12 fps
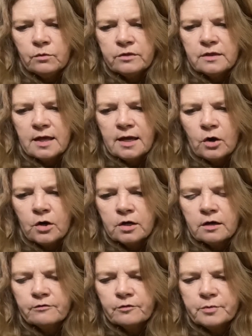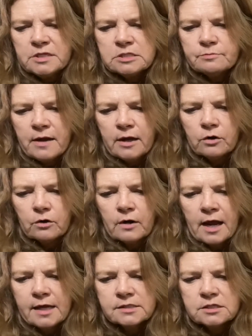with the heart of a peacemaker,
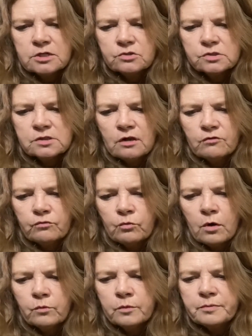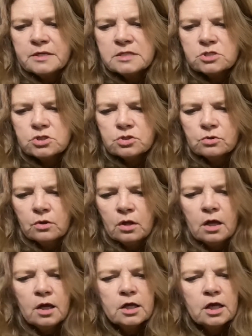asking yourself, what would peace do?
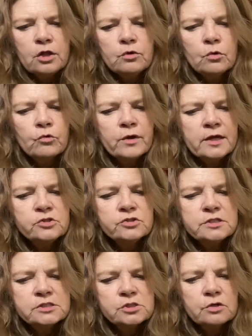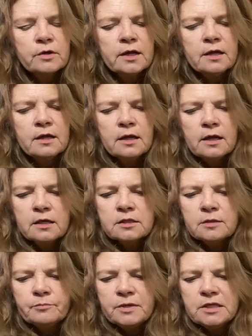Can you agree to disagree?
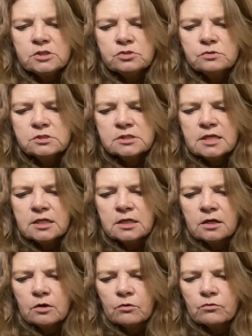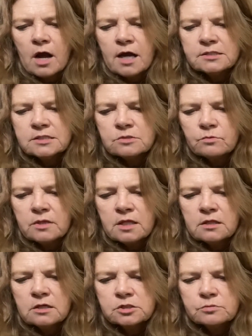The peace you seek arises
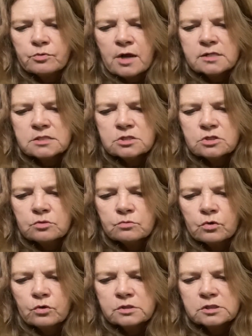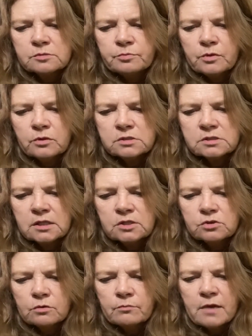within and spreads into the world as spirit
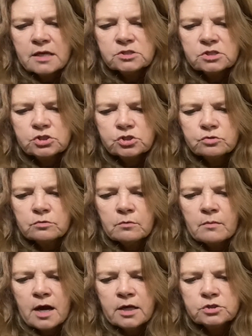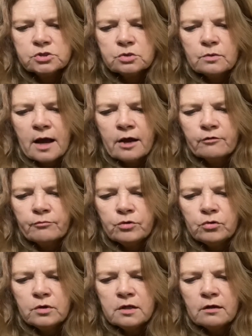sends her message to remind you out of
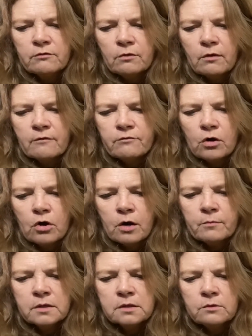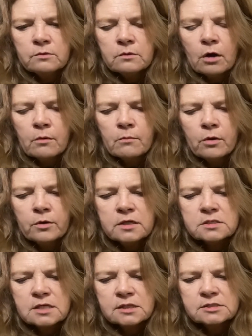beauty of, of a
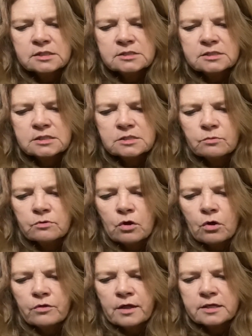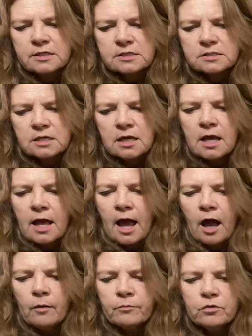harmonious existence with all that is.
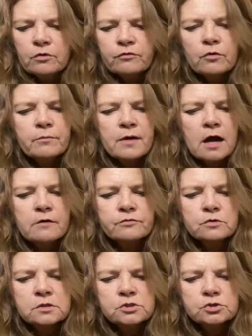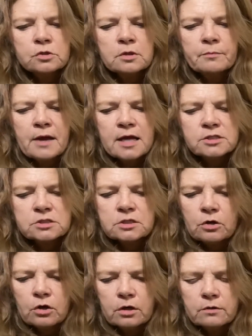How beautiful and powerful is your compassionate
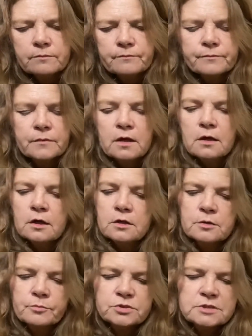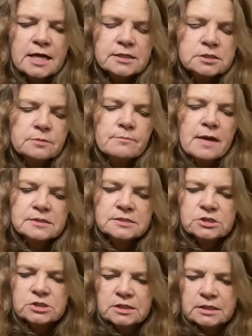heart? The protection
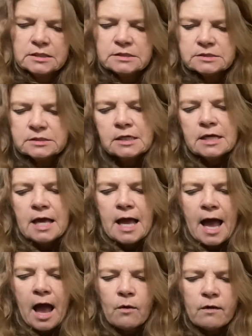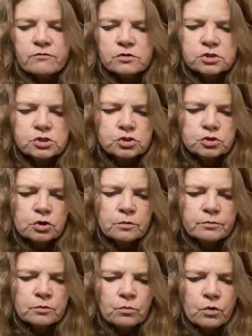message is, however
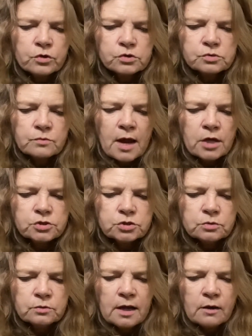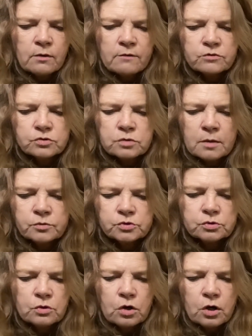disturbed the waters around you, however troubled
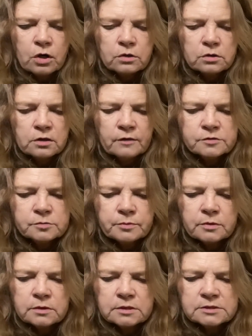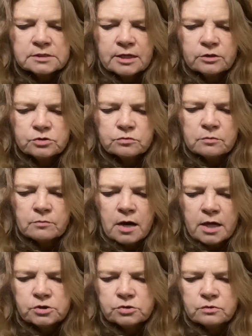your heart, Dove Spirit is there to
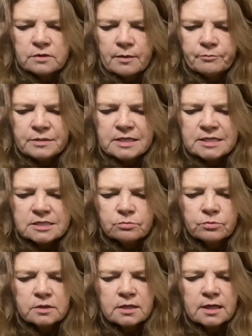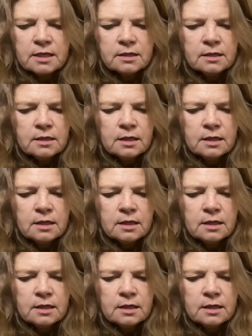remind you that peace within